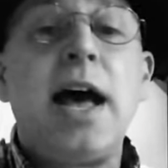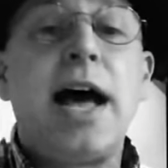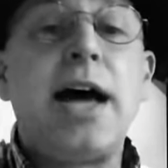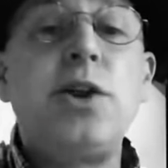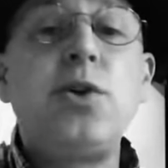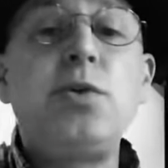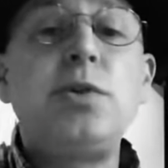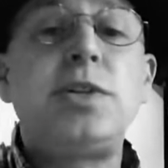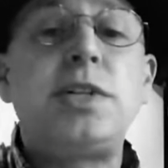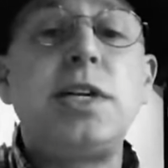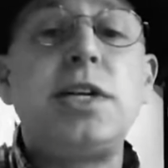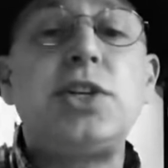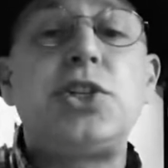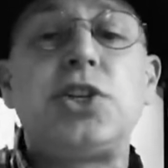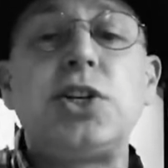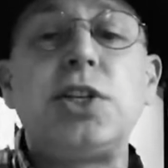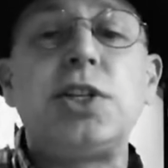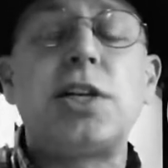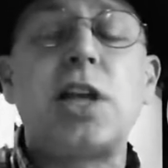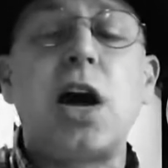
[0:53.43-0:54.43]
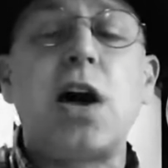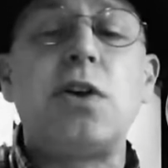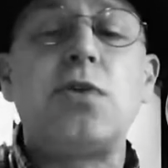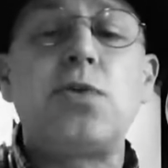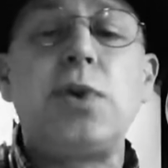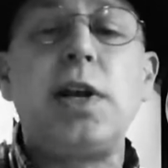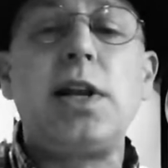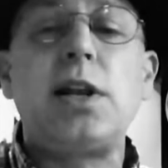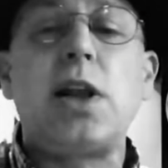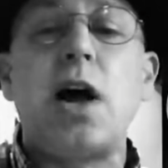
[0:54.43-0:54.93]
I do dishes,
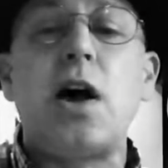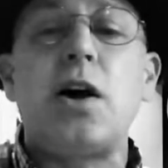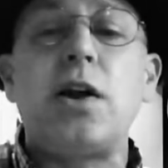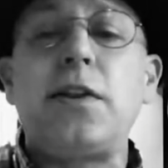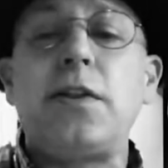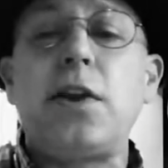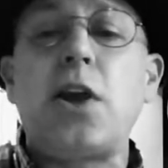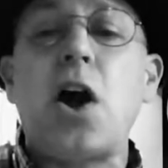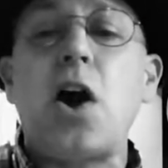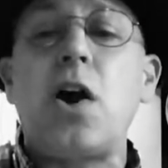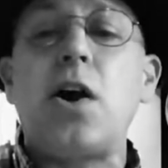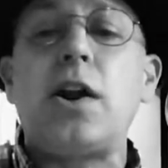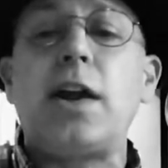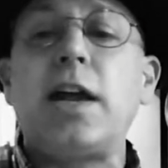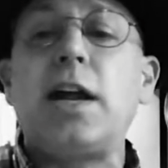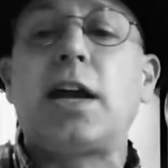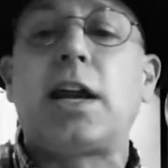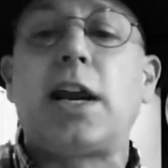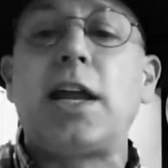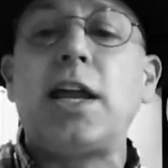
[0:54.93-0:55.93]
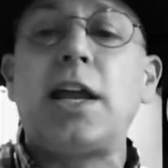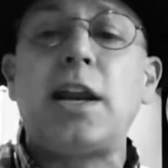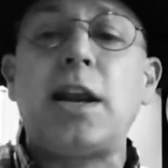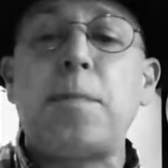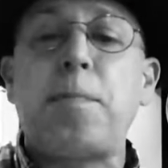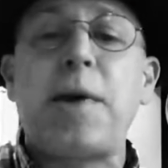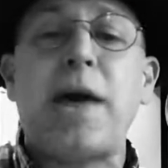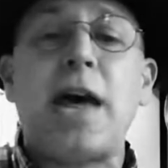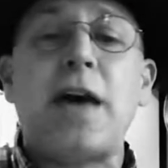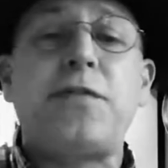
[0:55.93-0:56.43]
laundry, lawn, yard, and
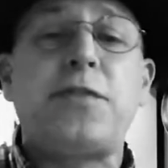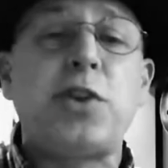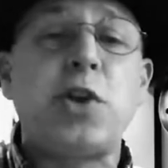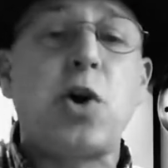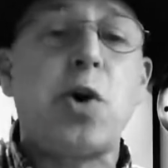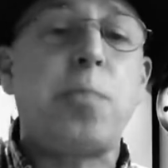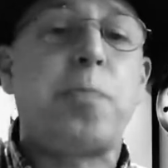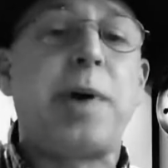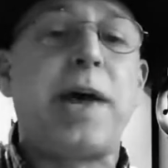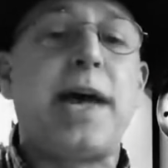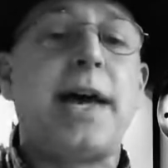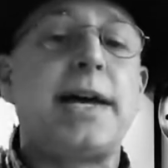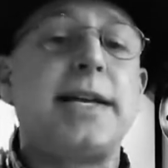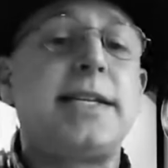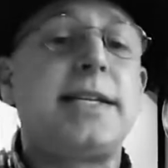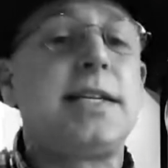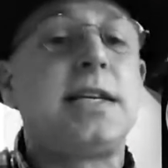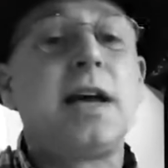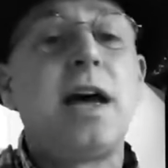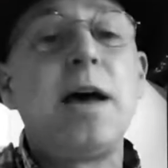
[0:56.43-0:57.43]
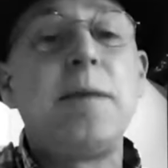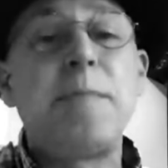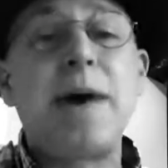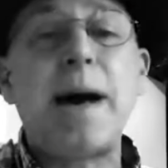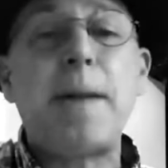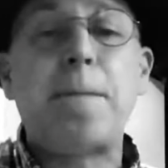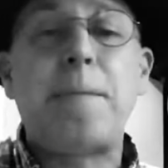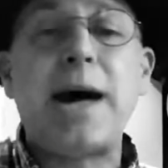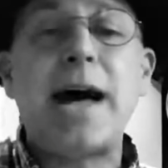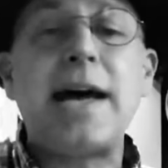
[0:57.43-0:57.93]
clean up after your pets.
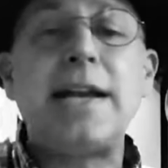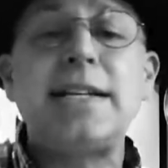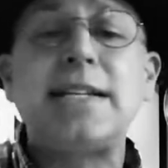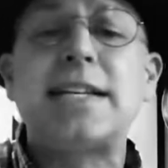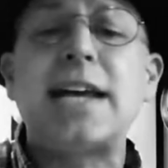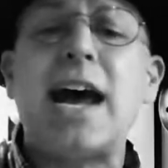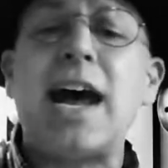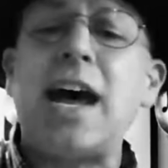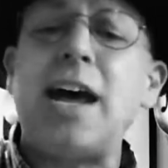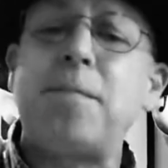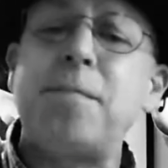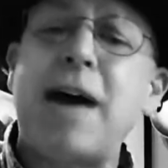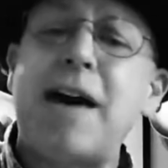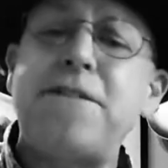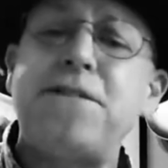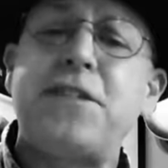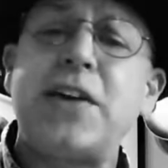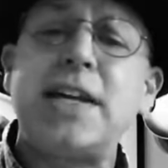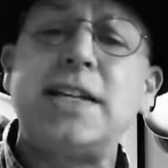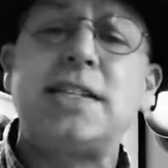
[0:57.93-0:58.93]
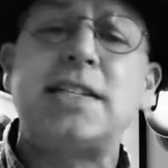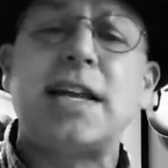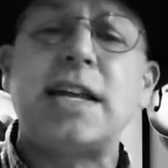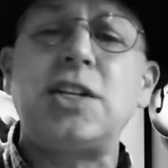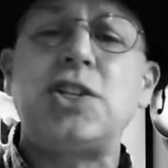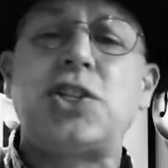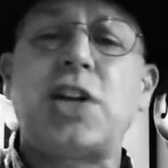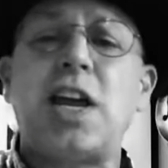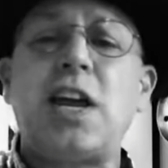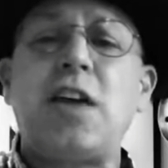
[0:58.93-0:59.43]
My body's tired, my face
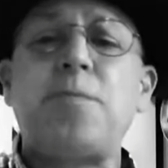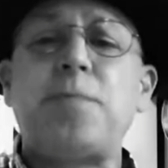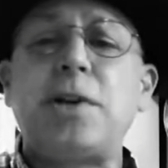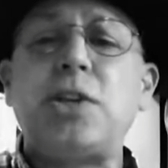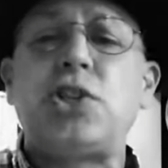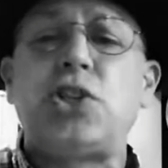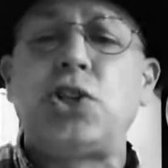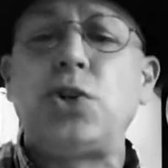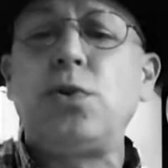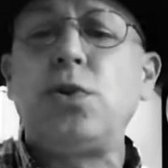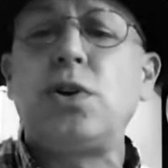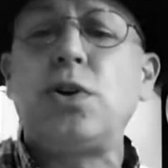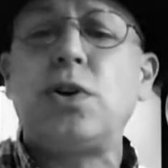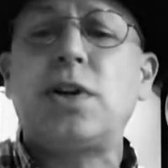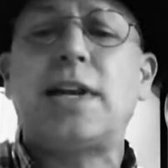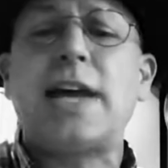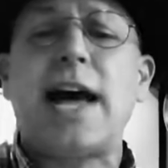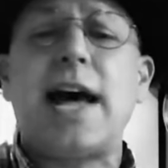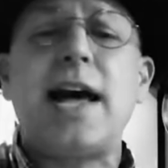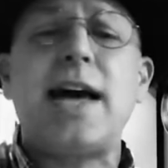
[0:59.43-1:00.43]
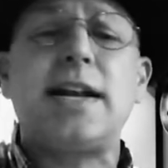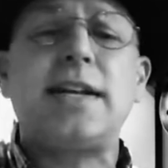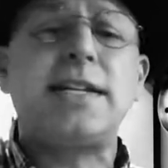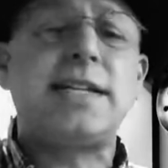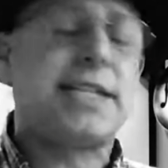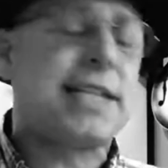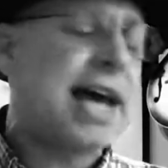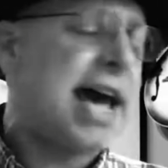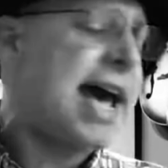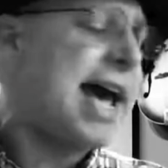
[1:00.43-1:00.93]
ain't shaved, but you look out of
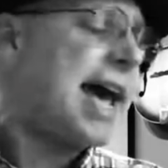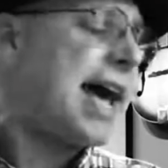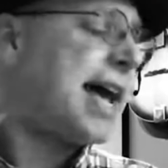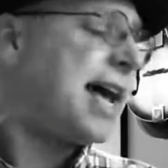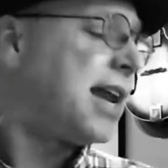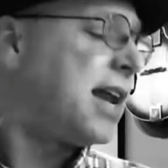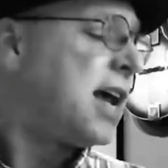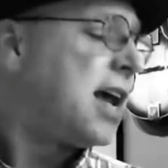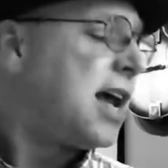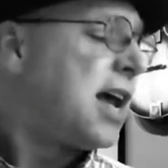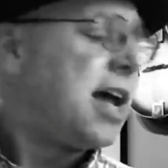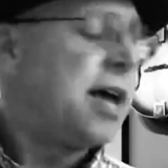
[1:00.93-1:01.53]
sight.